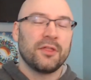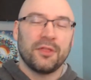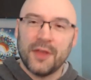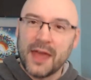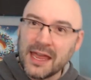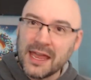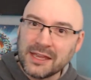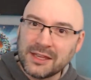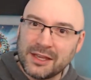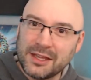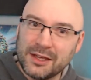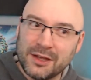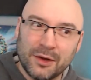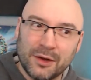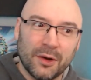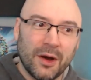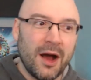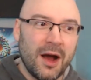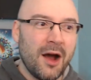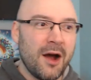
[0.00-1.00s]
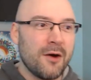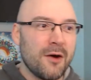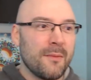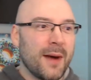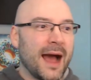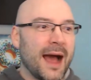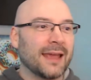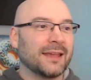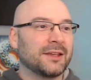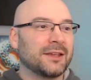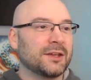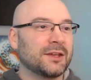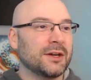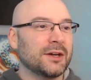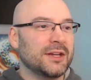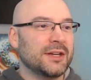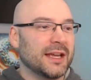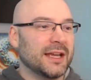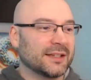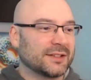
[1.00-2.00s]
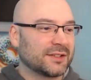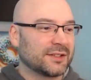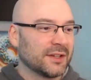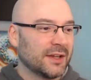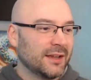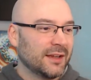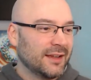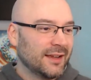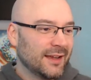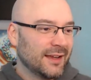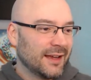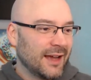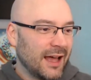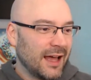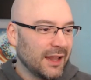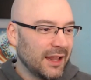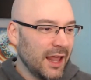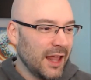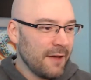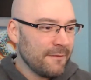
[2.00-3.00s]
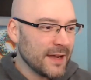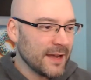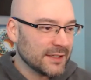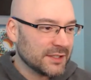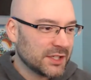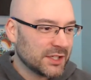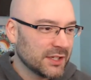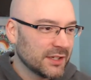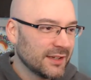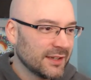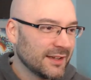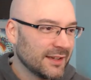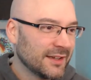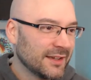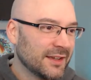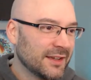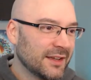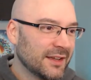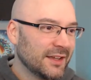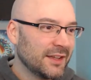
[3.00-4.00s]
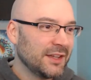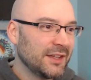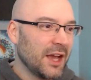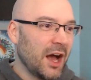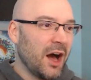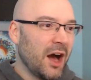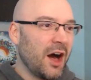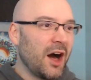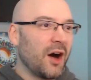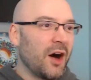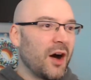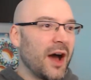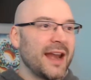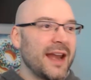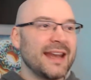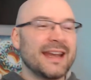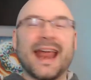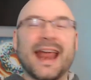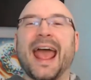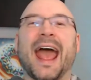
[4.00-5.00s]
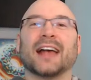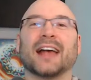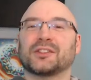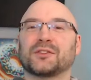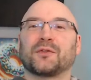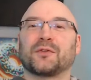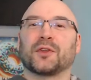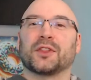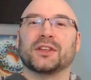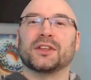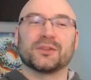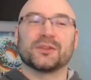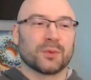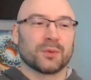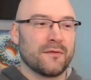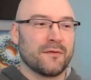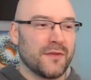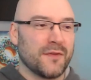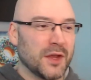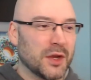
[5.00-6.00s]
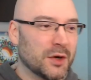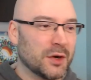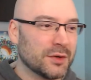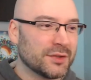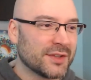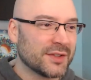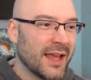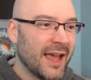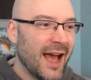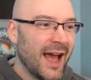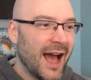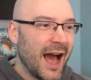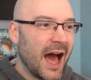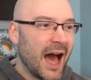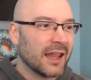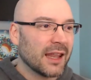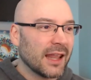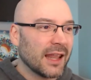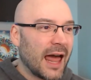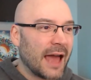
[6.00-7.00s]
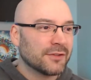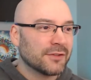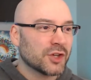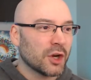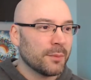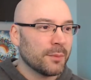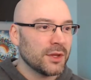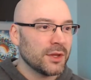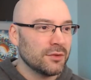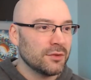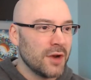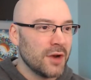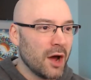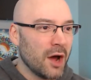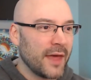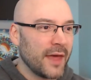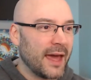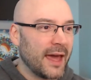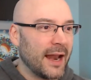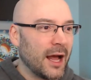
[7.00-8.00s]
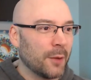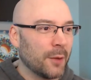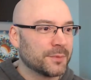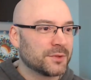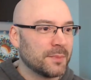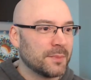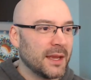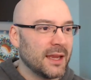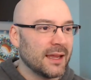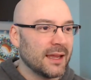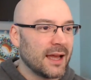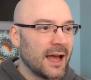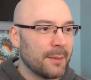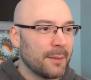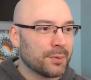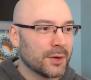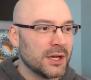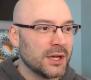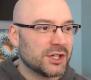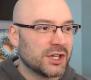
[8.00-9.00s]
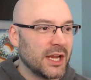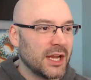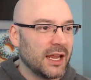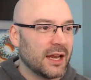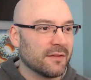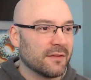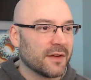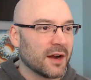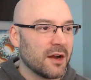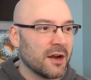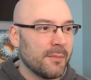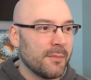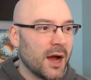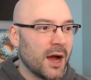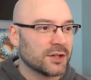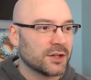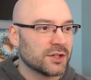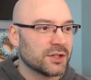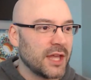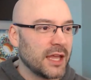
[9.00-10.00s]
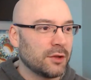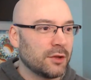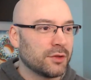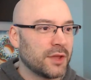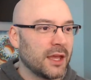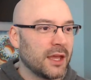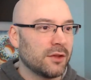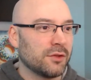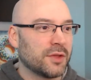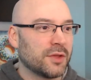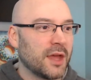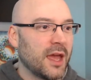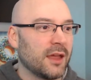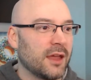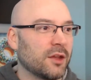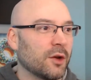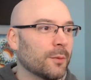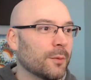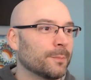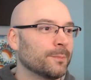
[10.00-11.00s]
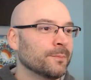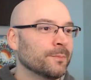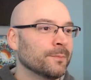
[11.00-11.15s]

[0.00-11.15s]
Thank you. Oh my goodness. I love it. Yo, I didn't ask for these reviews on the live show, but you know that helps me. I appreciate it very much. Thank you, thank you, thank you.